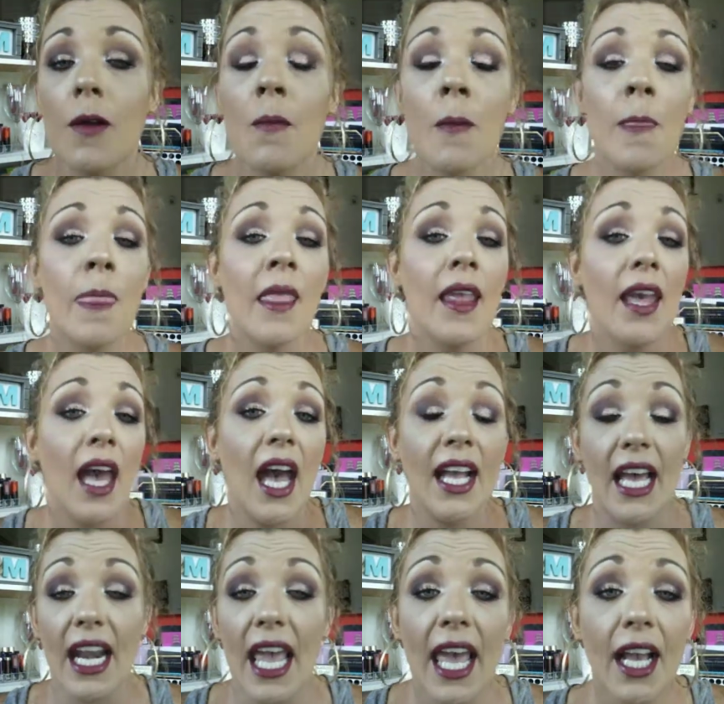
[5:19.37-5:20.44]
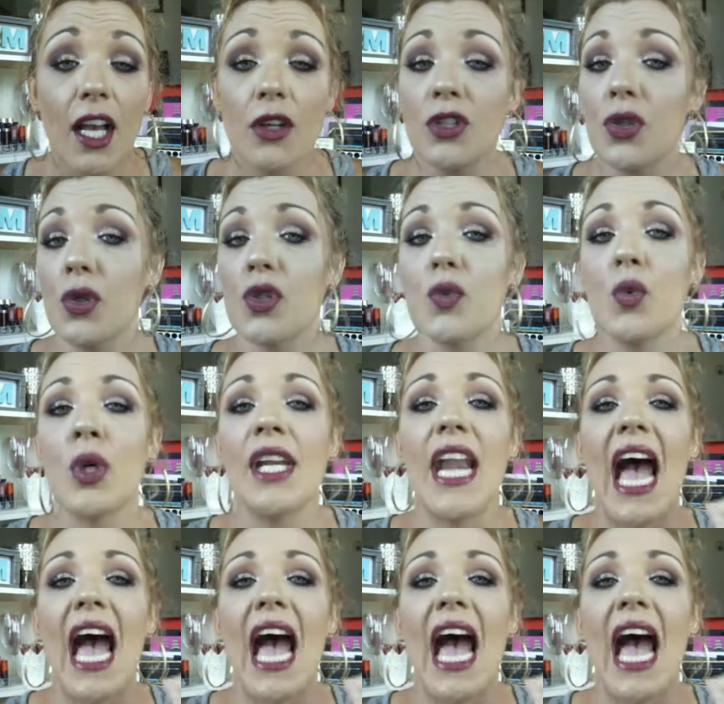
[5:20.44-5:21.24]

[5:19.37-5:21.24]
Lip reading: I got an XoXo'S one.